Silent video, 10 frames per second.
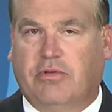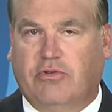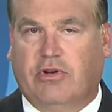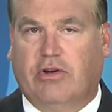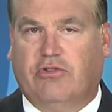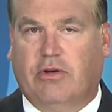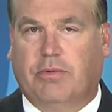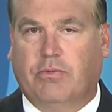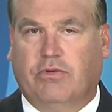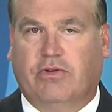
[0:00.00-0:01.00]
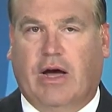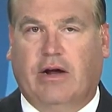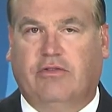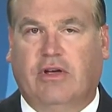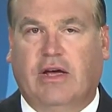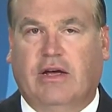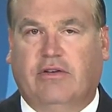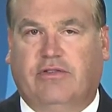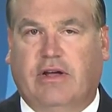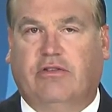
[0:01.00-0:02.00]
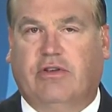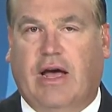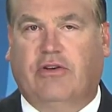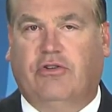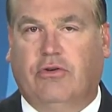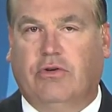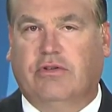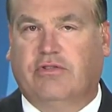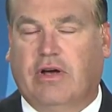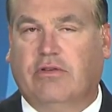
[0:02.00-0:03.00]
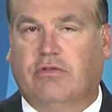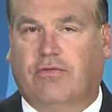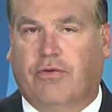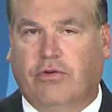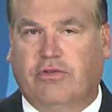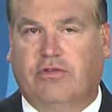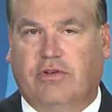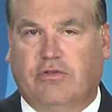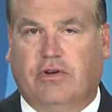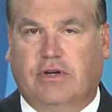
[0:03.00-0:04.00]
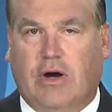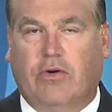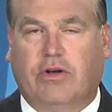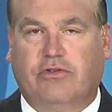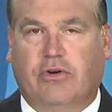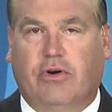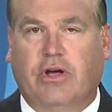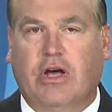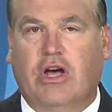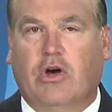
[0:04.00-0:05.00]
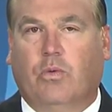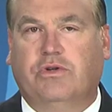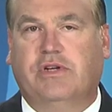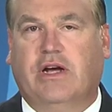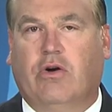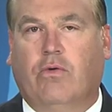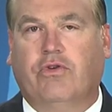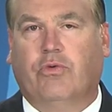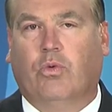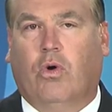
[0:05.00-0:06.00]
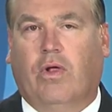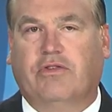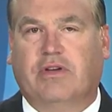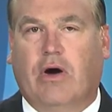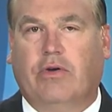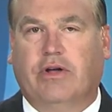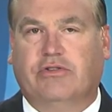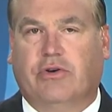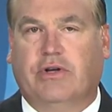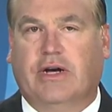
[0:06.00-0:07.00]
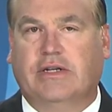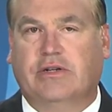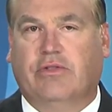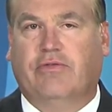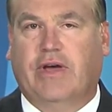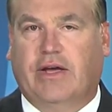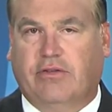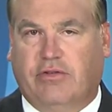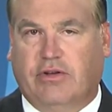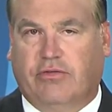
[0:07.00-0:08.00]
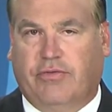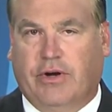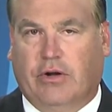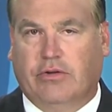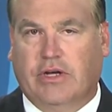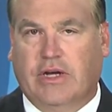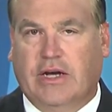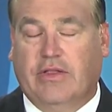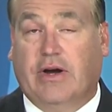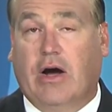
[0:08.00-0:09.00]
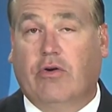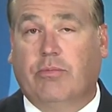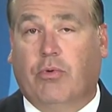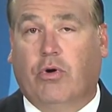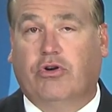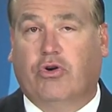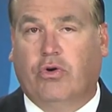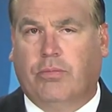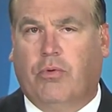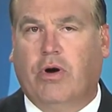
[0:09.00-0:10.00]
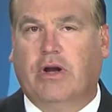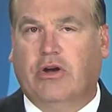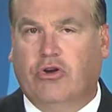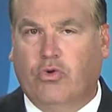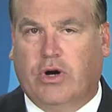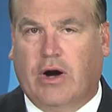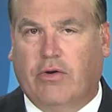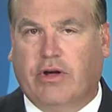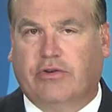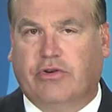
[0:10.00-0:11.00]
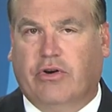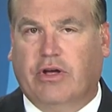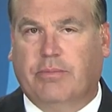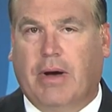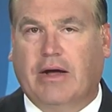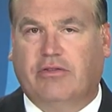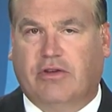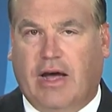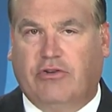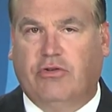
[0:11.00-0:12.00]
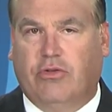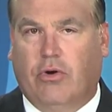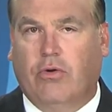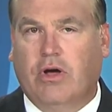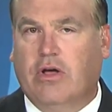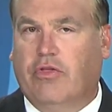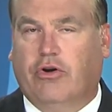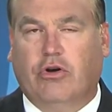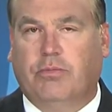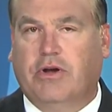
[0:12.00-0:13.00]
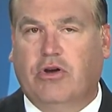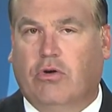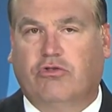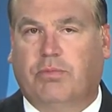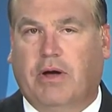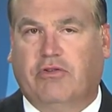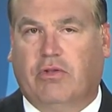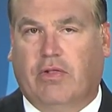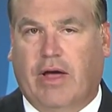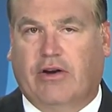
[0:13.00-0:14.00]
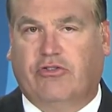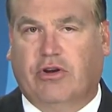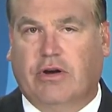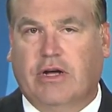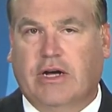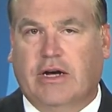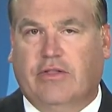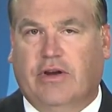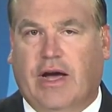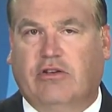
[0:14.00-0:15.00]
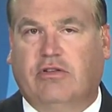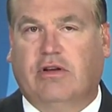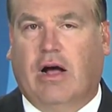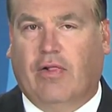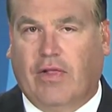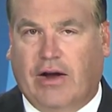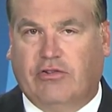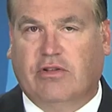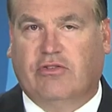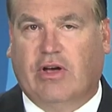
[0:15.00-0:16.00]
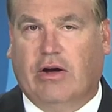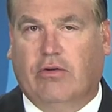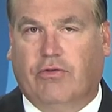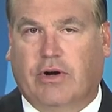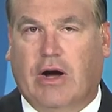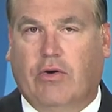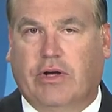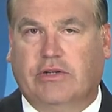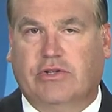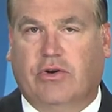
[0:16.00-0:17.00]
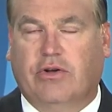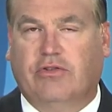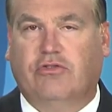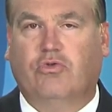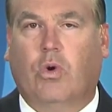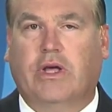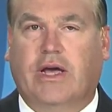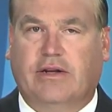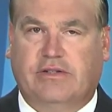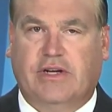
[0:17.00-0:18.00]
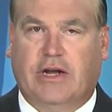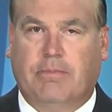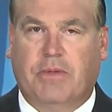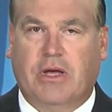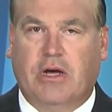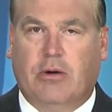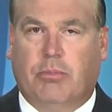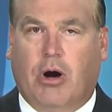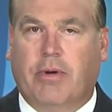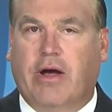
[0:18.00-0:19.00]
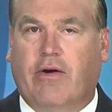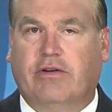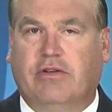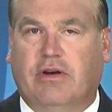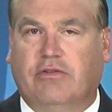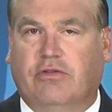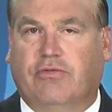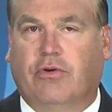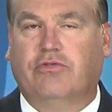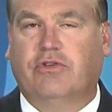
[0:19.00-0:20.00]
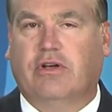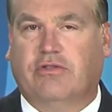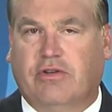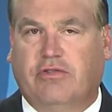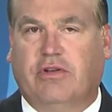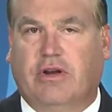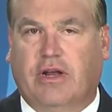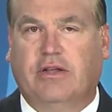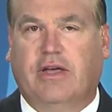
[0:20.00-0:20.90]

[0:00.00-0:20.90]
the judgeship and resigns, state statute says the first assistant county attorney would take over the role as county attorney until the vacancy is filled. The county board could appoint a new county attorney. By statute, though, there could be no special election. The next election cycle for county attorneys is 2018. Barb Harrington is the first assistant in